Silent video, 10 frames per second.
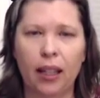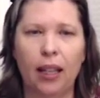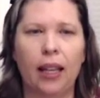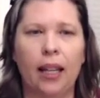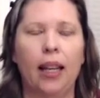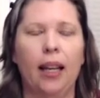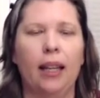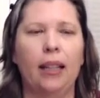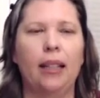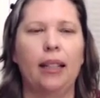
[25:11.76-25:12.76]

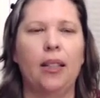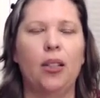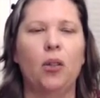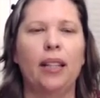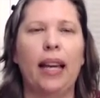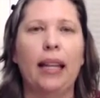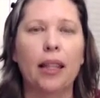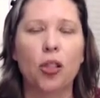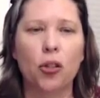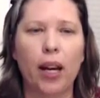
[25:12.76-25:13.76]
You don't get the
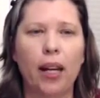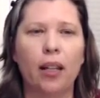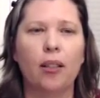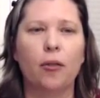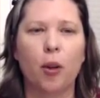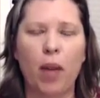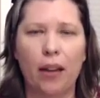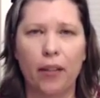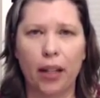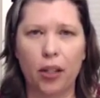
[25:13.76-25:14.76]
trait from
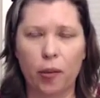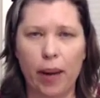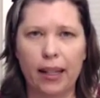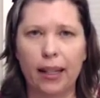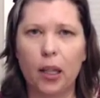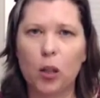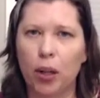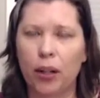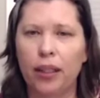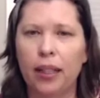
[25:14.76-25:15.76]
having a traumatic
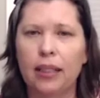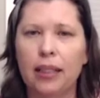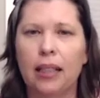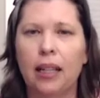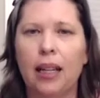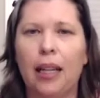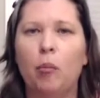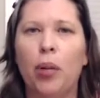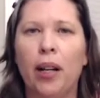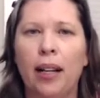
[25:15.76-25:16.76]
experience,
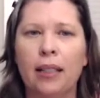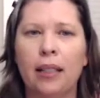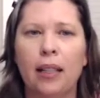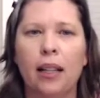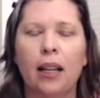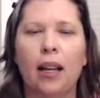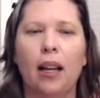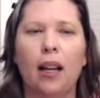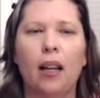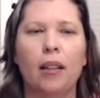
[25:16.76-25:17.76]
but
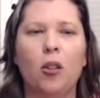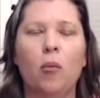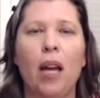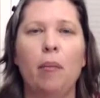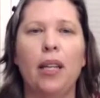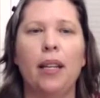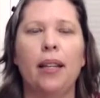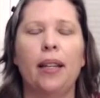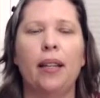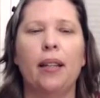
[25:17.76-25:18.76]

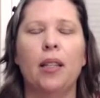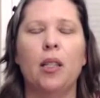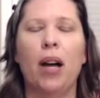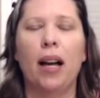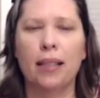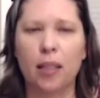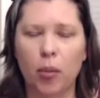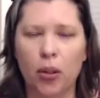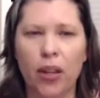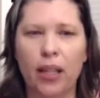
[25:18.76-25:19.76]
it's
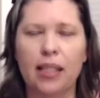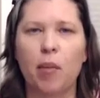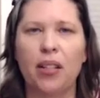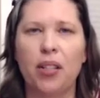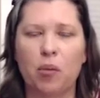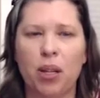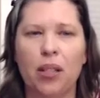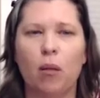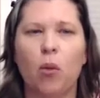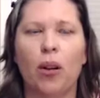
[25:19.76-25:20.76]
possible that some HSPs
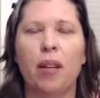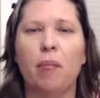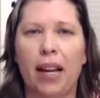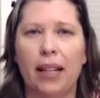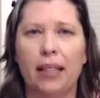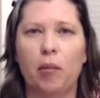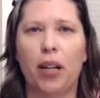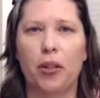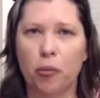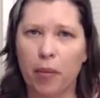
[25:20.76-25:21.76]
are more impacted
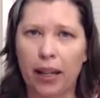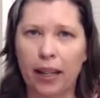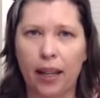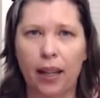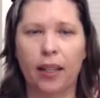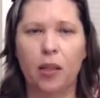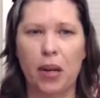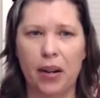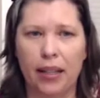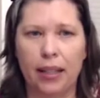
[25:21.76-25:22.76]
by traumatic
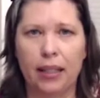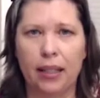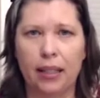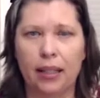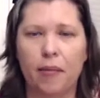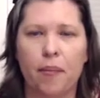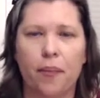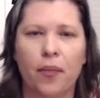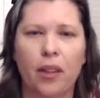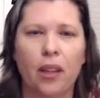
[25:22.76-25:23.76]
experiences.
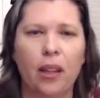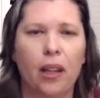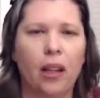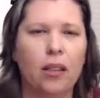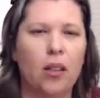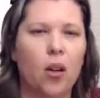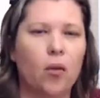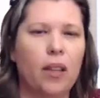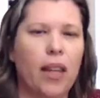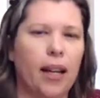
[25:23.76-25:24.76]
So
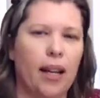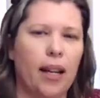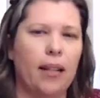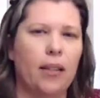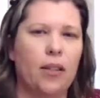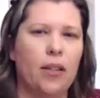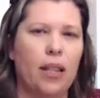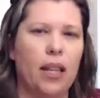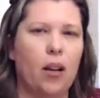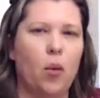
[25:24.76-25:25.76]
hopefully that kind of answers
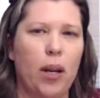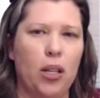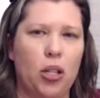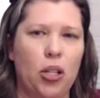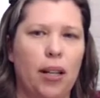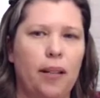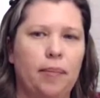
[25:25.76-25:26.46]
that question.